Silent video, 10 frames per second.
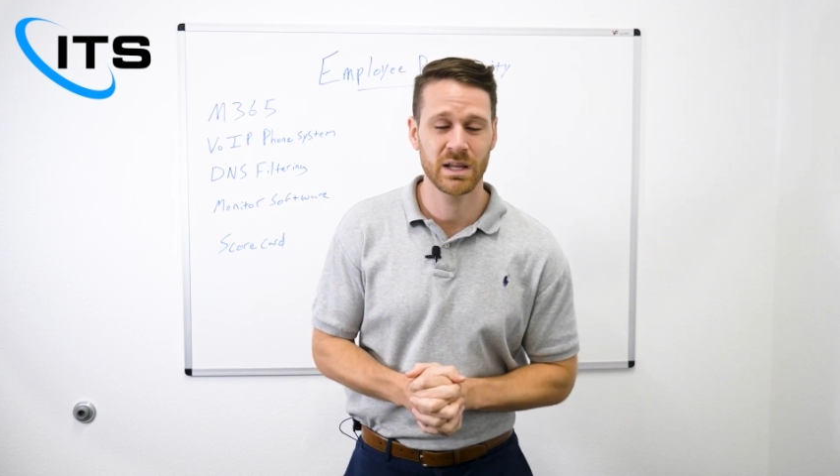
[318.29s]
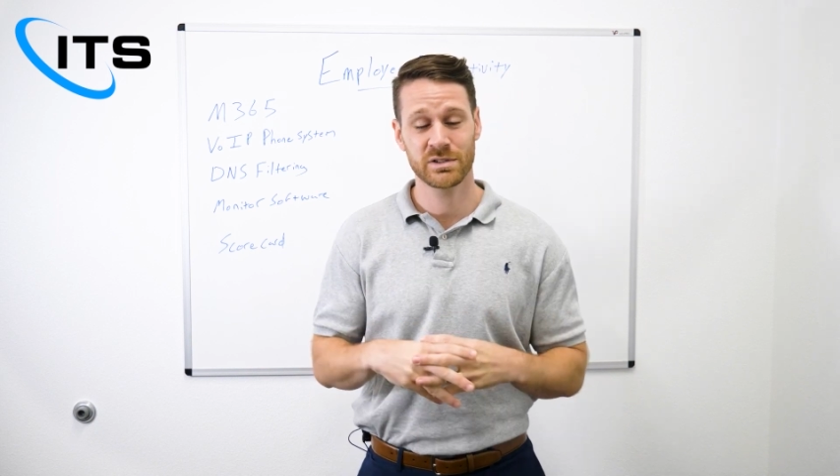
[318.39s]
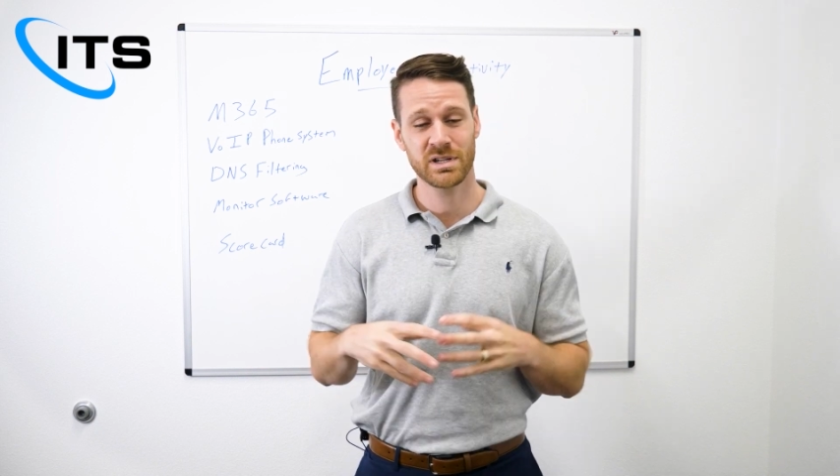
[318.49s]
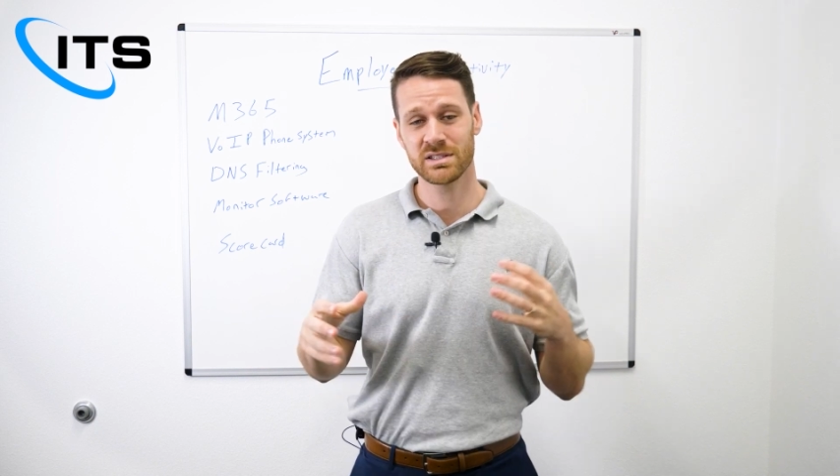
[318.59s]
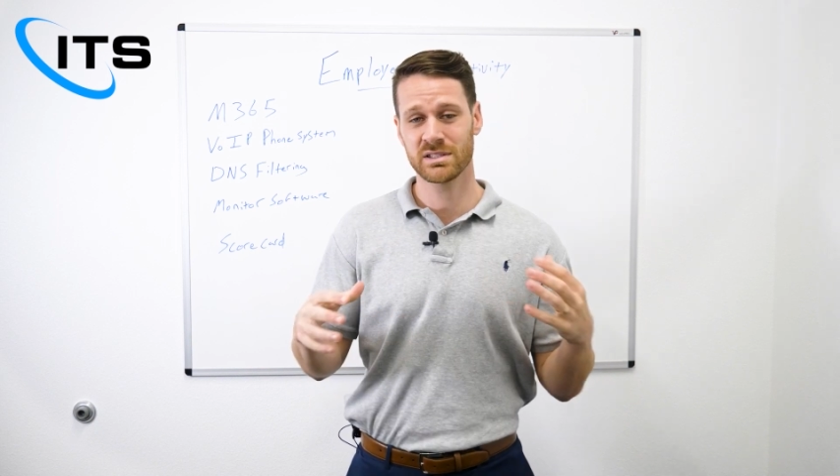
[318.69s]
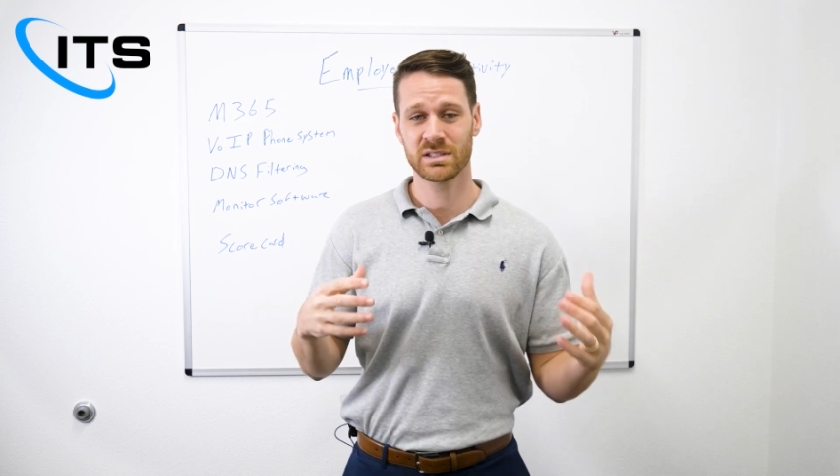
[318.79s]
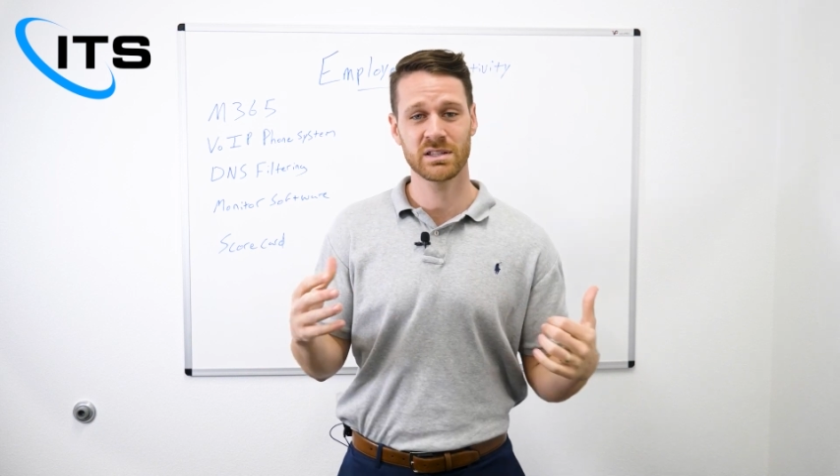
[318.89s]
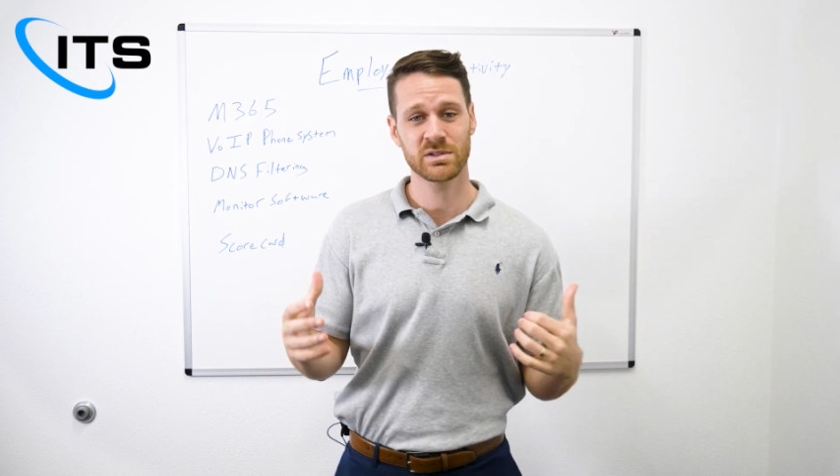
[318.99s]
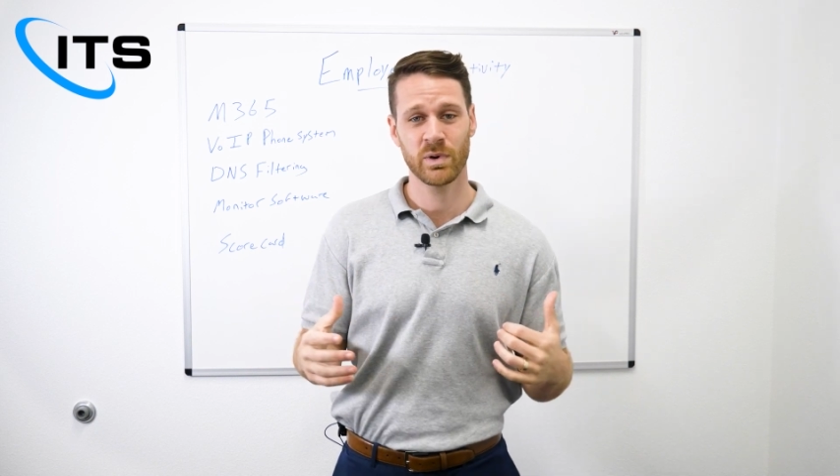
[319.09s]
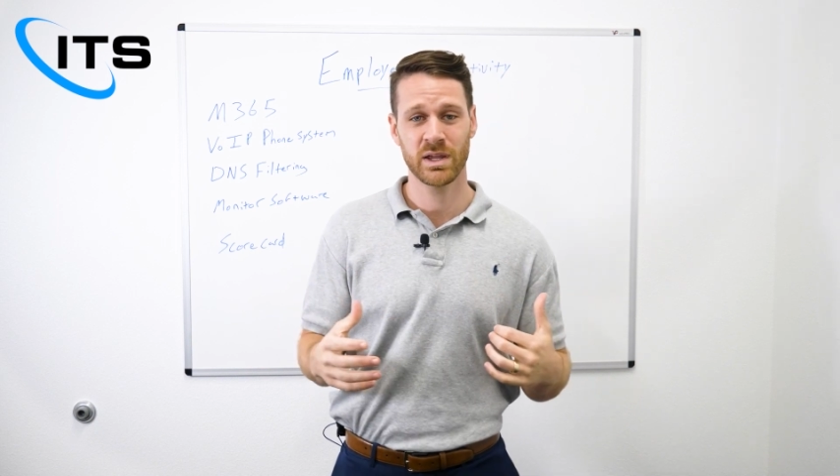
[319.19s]
There's tons and
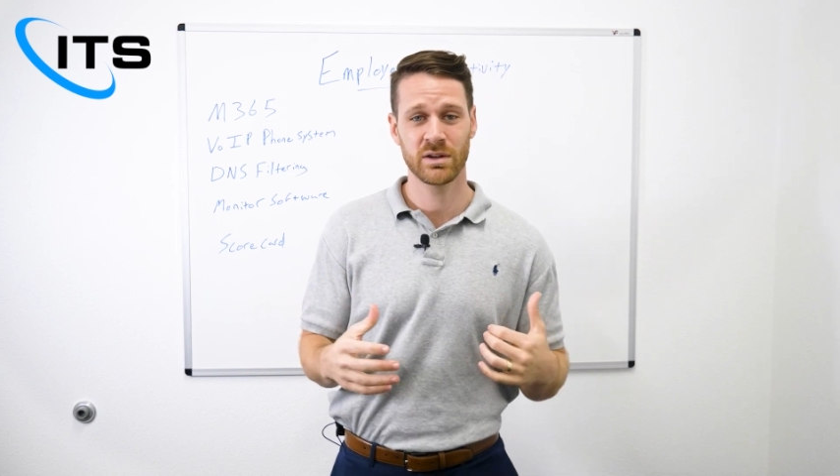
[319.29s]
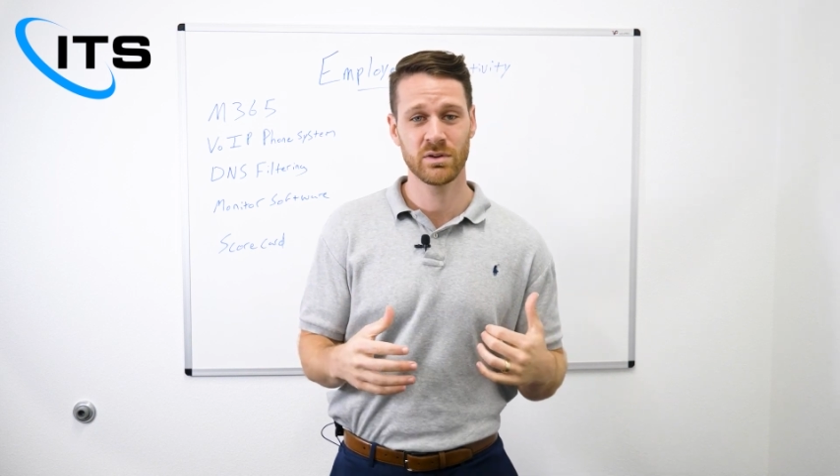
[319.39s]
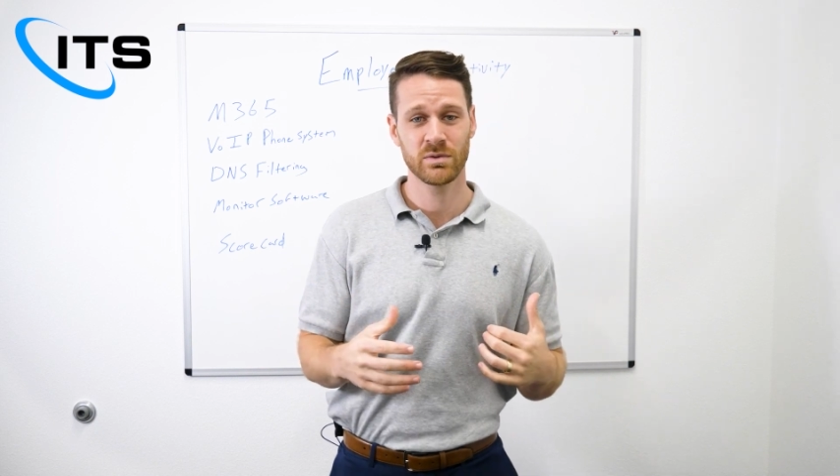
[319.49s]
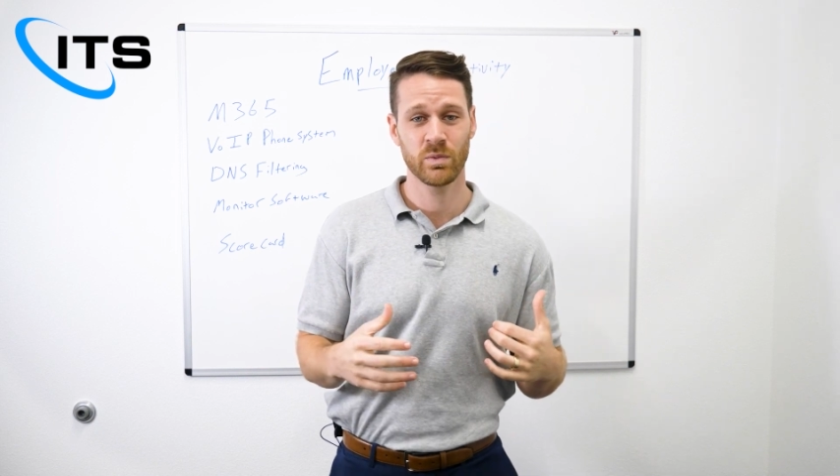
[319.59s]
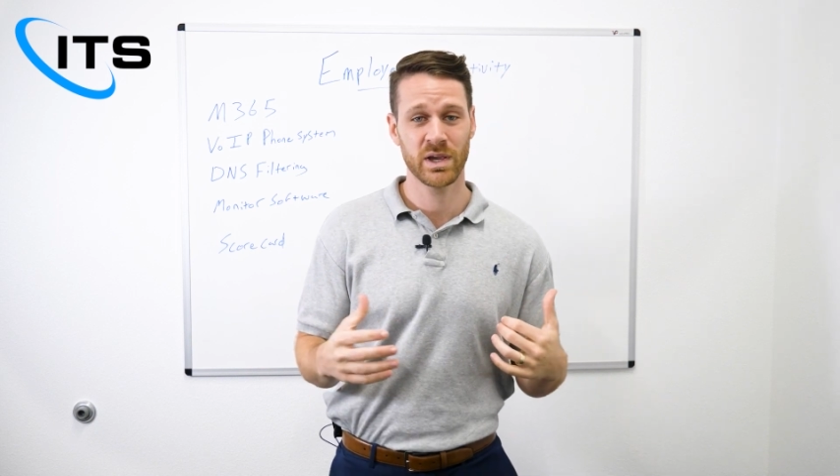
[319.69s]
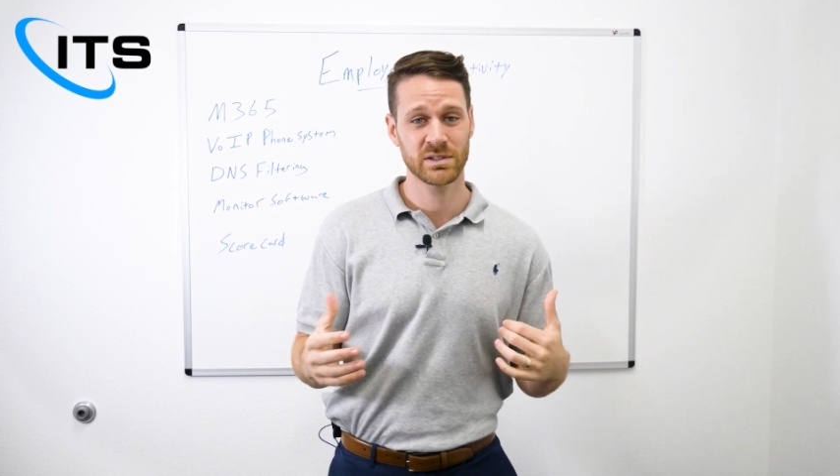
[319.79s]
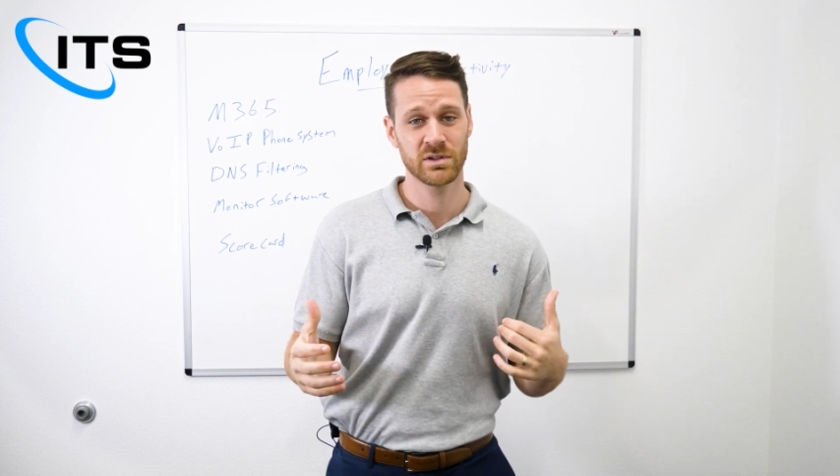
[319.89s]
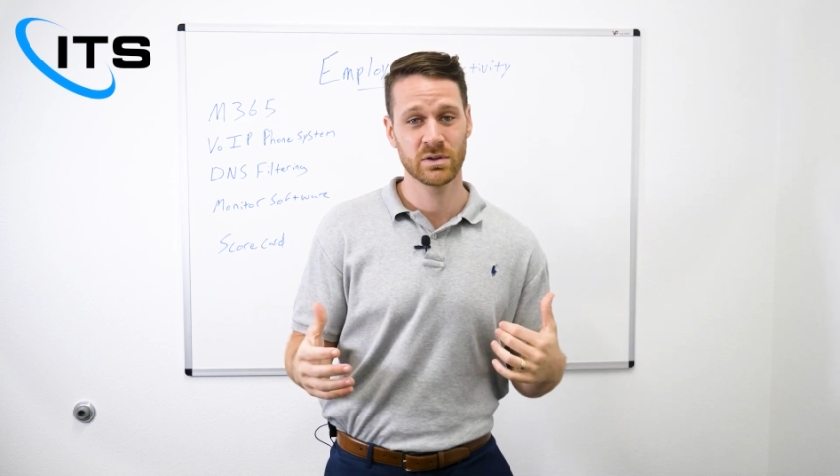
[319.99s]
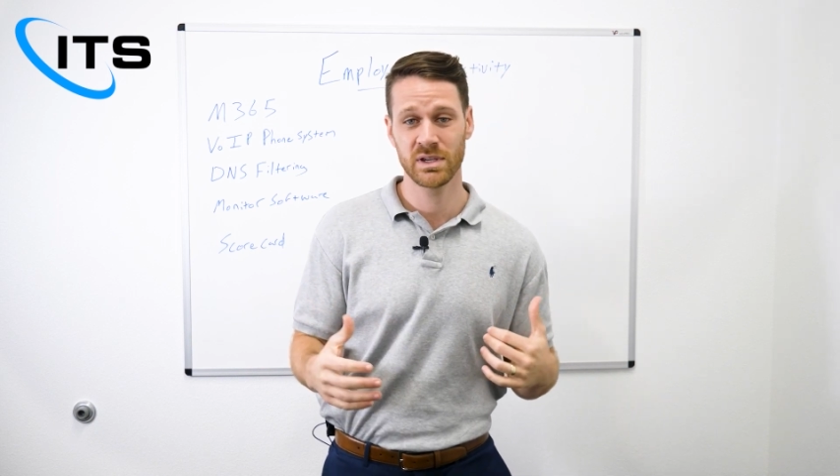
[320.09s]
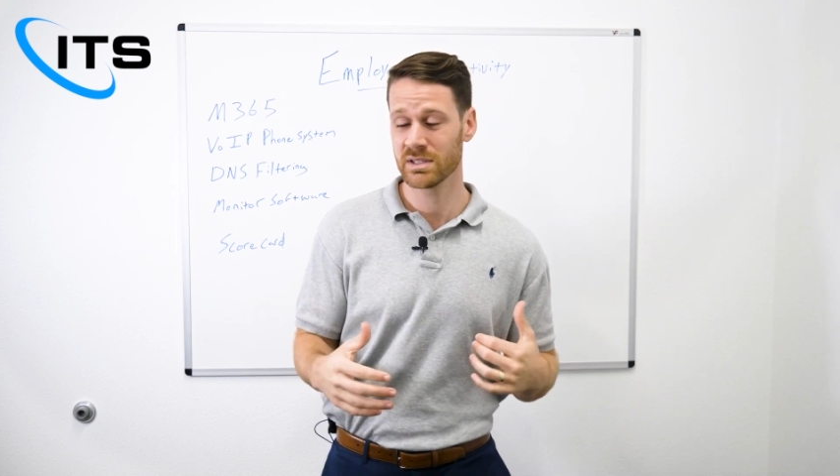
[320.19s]
tons of ways
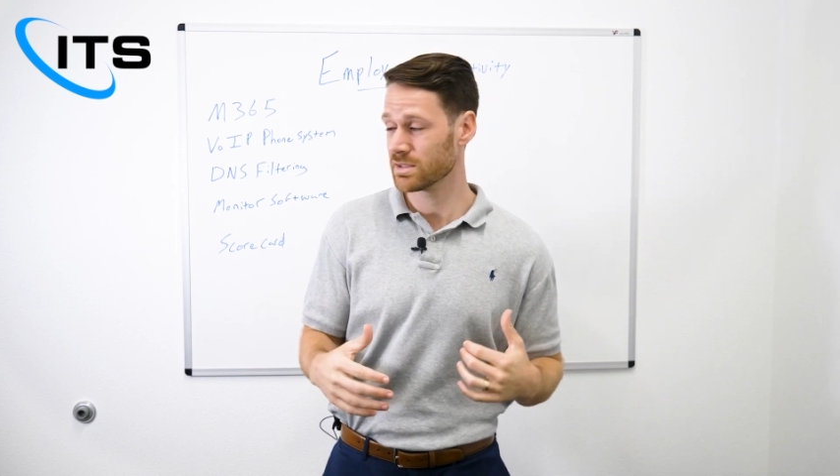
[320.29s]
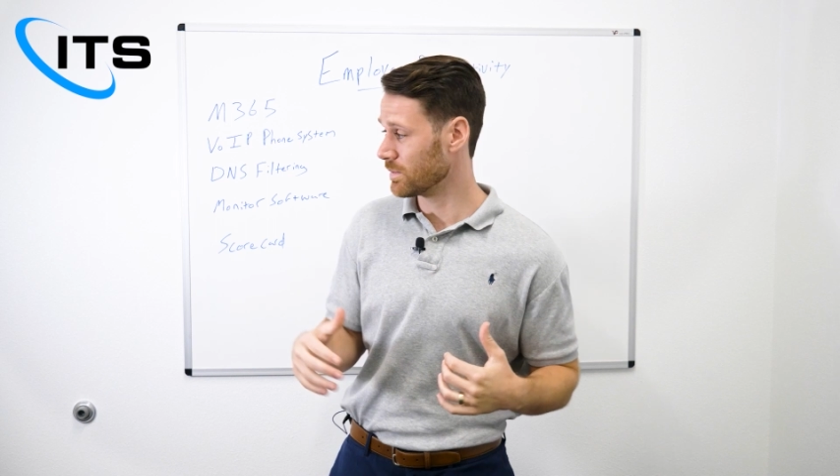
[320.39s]
to do this.